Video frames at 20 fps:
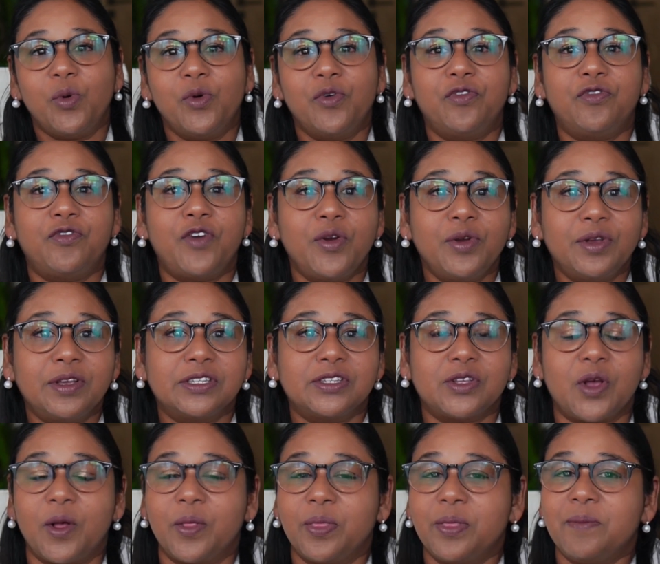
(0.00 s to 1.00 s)
will
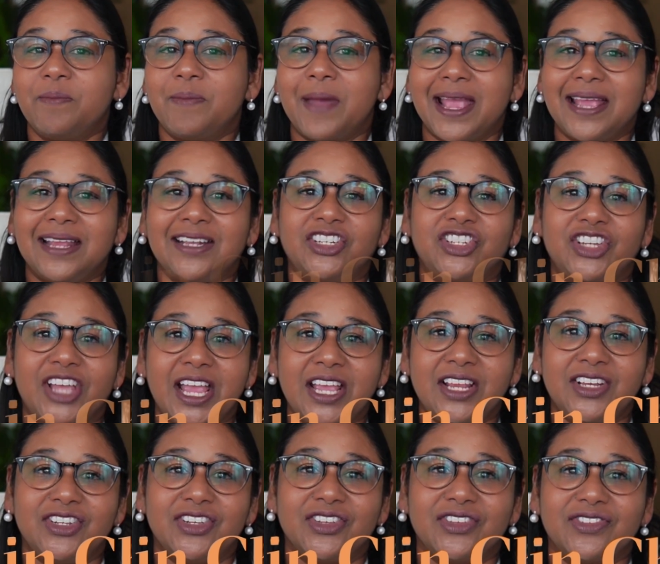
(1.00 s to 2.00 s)
focus on the main
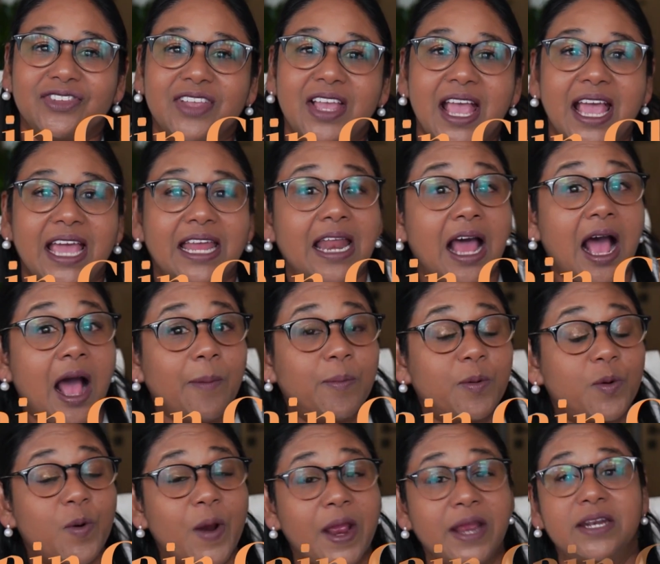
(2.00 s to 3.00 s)
changes, an
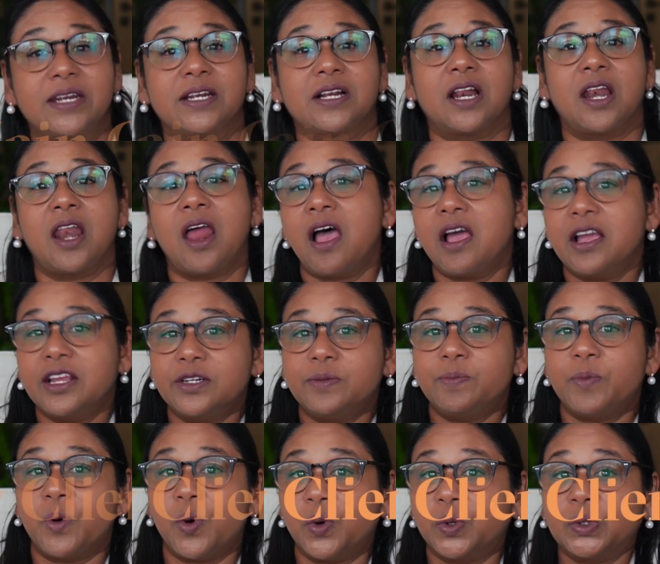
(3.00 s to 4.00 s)
upgraded
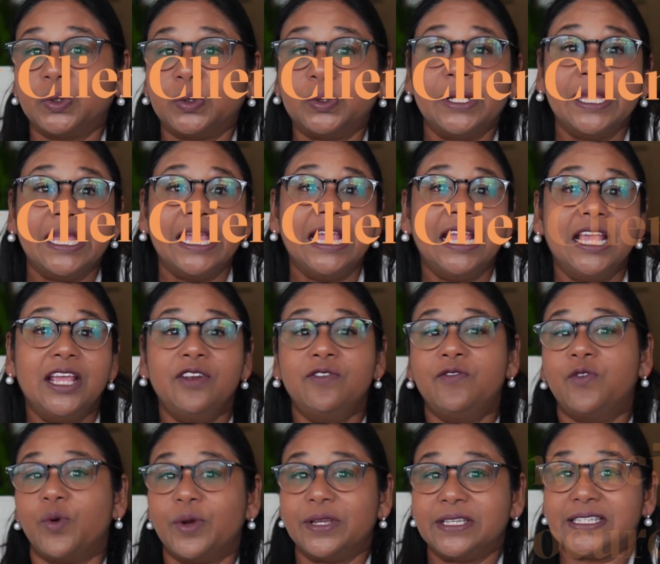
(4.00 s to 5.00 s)
client portal,
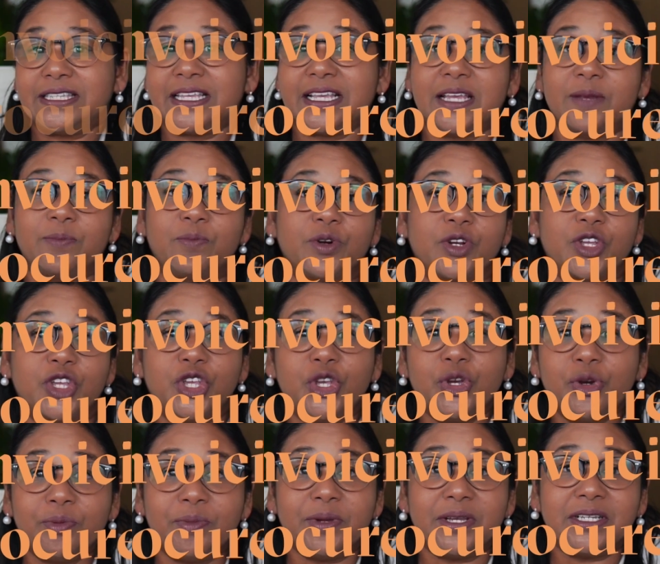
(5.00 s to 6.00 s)
invoicing and
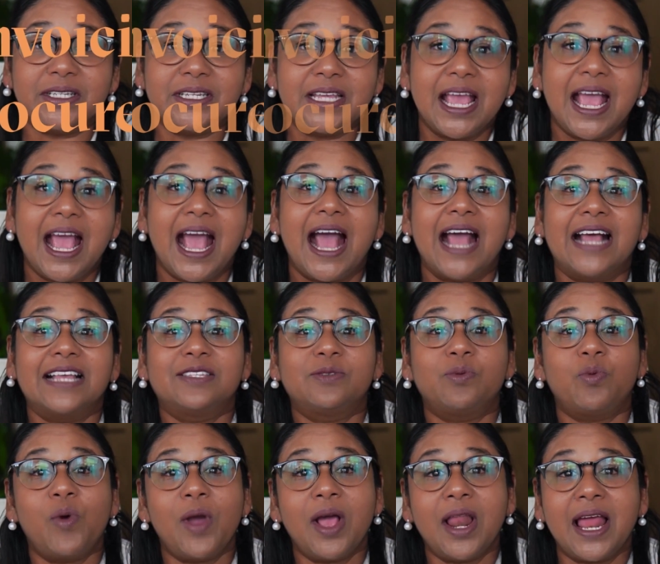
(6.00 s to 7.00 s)
procurement,
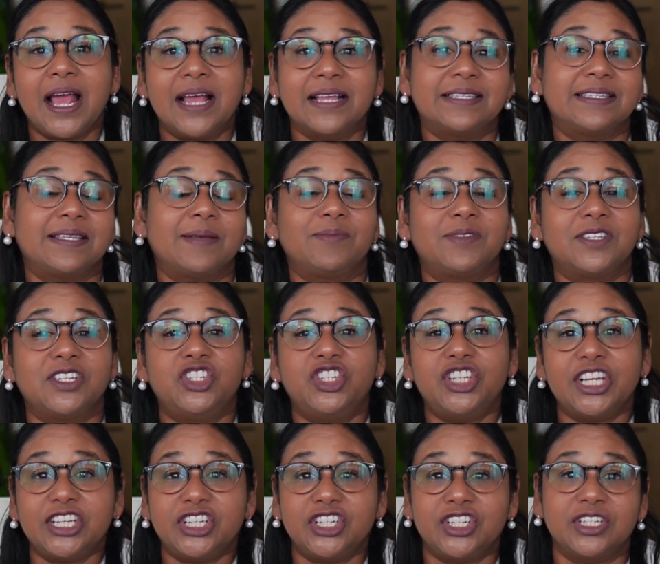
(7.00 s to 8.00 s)
as well as some
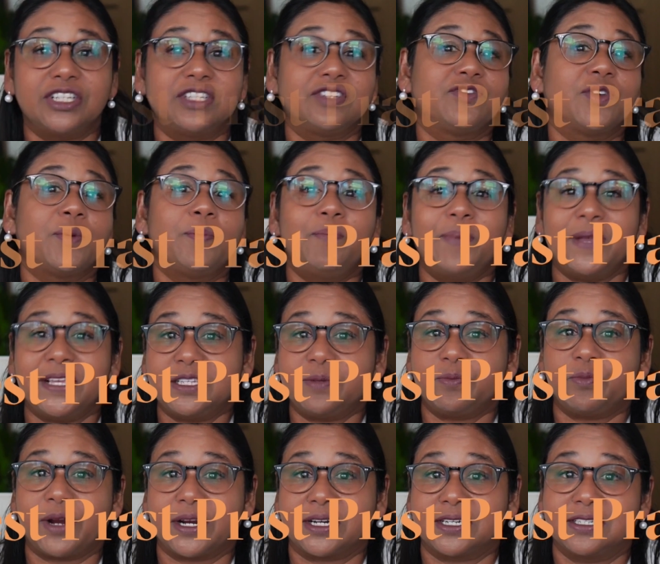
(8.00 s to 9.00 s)
suggestions for
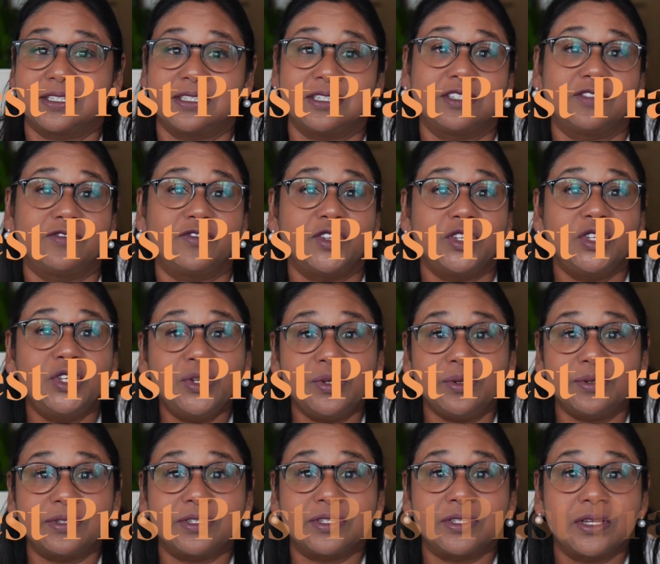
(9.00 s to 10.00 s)
best practices for
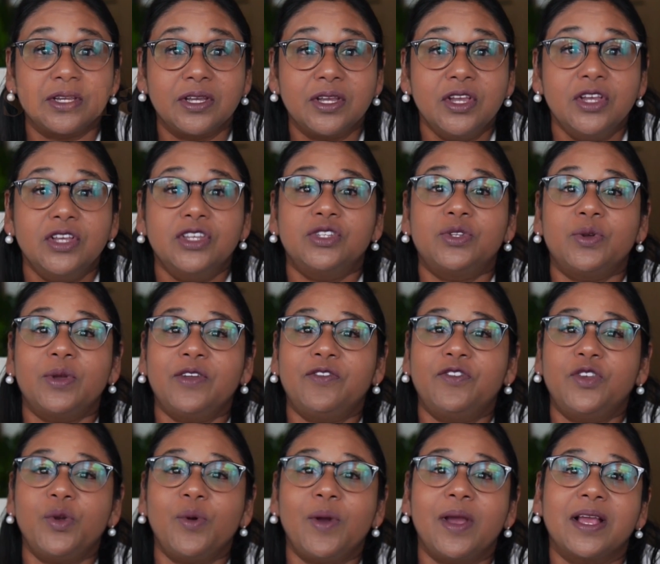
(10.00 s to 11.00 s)
use. So
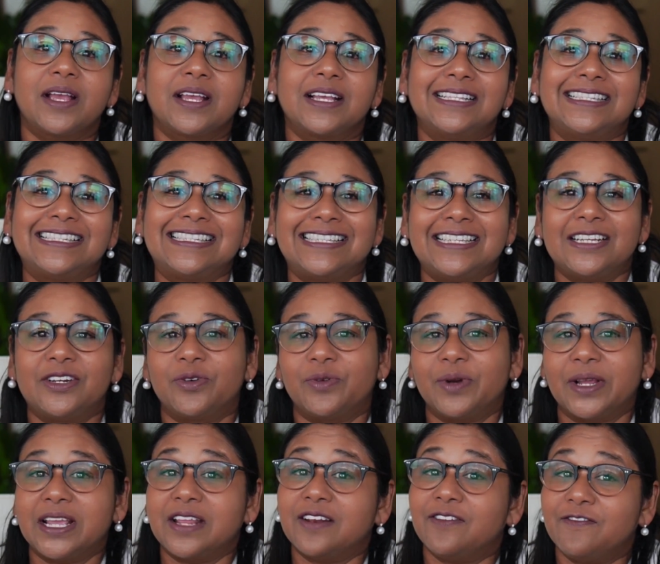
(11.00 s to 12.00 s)
if you are
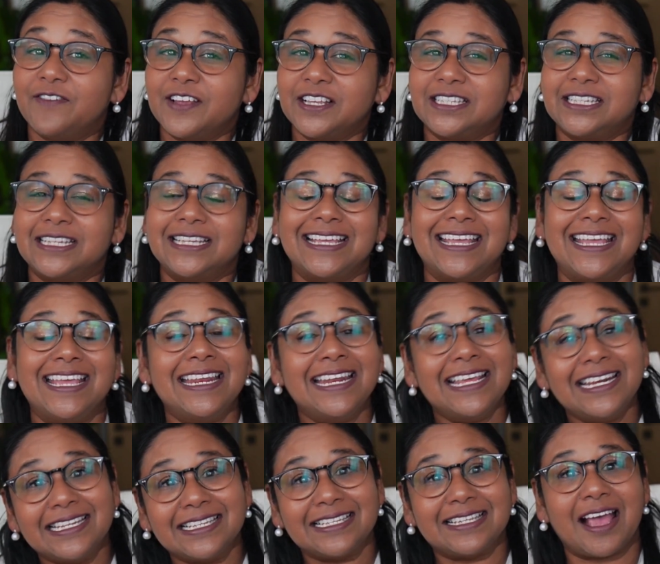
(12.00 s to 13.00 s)
considering investing in
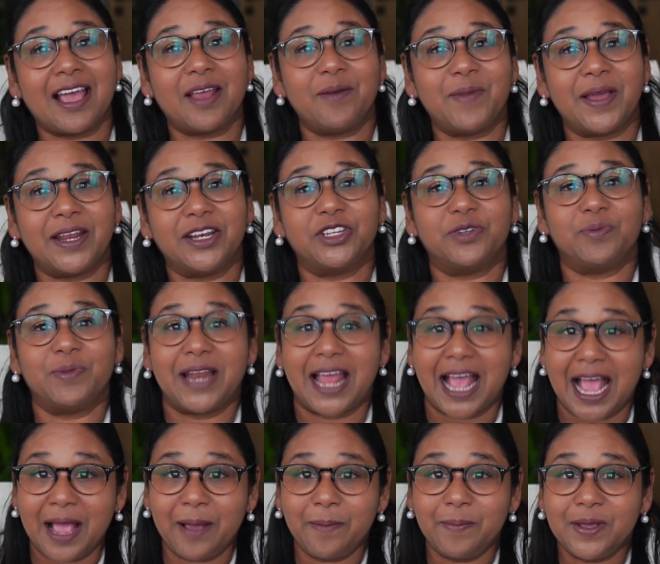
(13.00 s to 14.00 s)
a design management
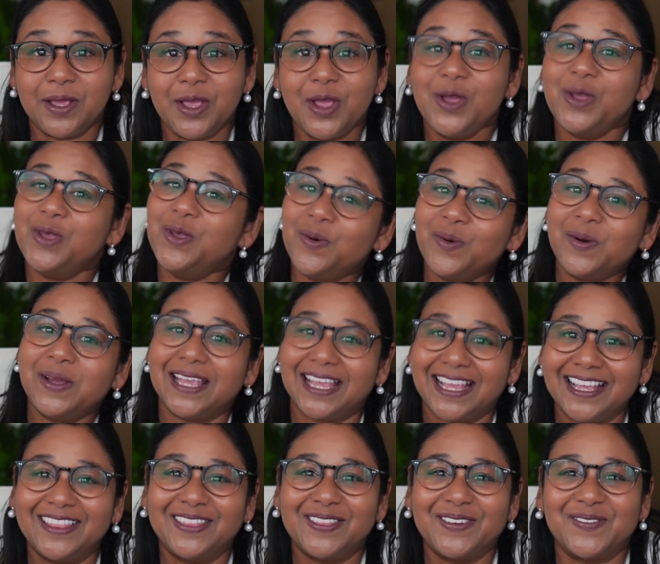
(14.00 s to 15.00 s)
app, you are
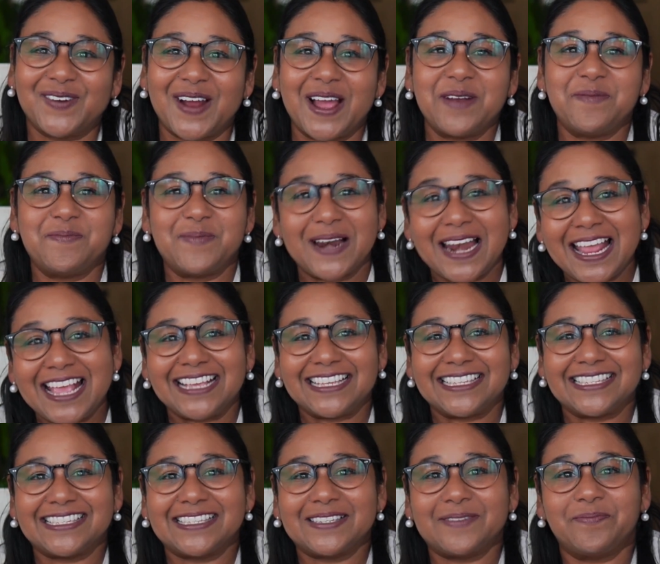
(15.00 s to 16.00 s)
in the right
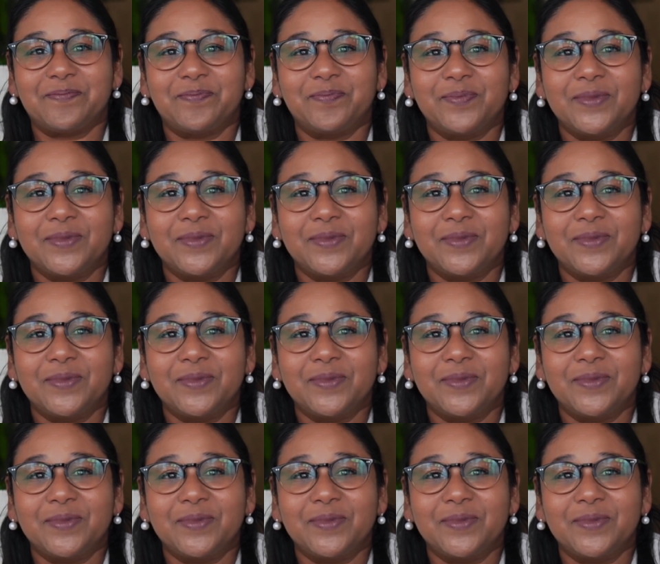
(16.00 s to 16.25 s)
place.